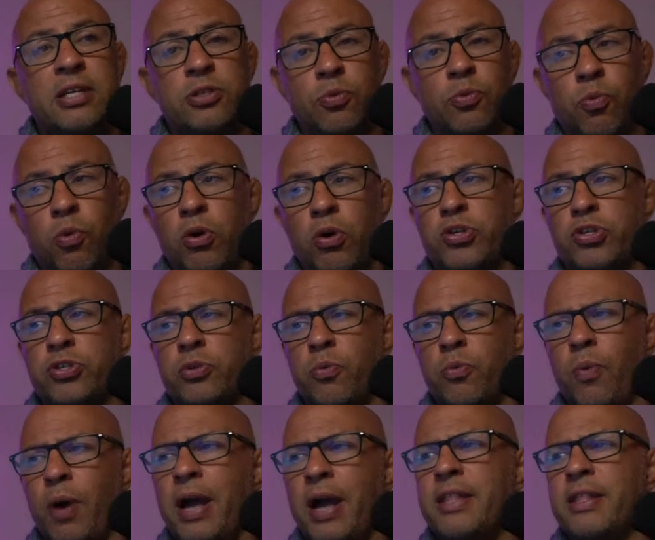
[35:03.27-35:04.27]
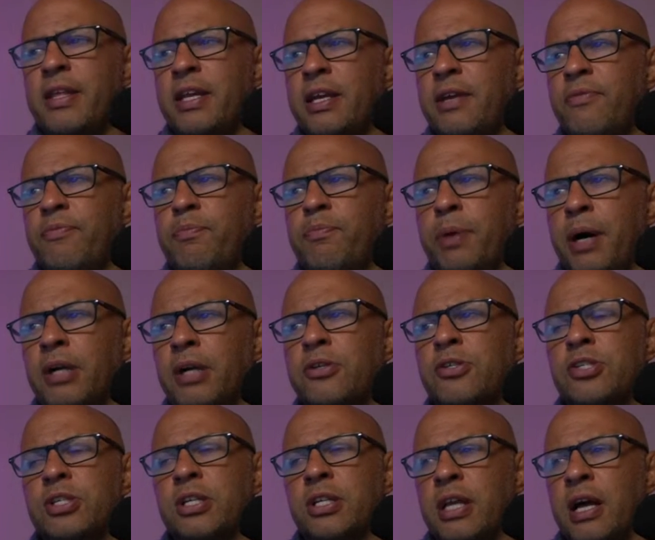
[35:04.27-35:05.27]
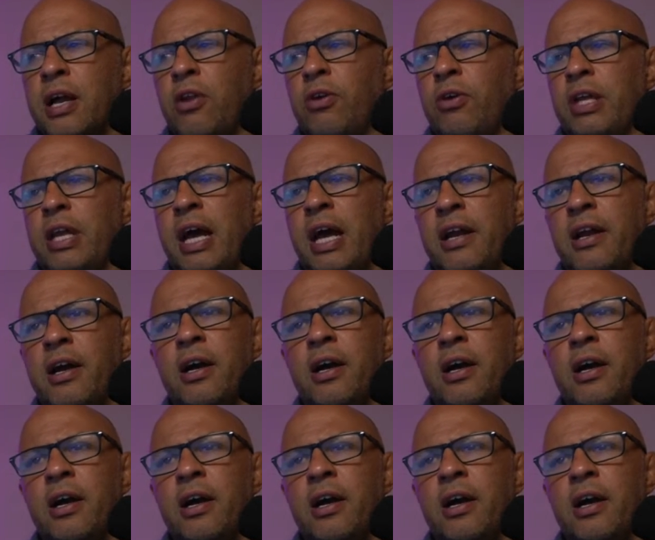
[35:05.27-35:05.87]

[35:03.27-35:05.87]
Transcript: to watch the way that he punched and that, like, it had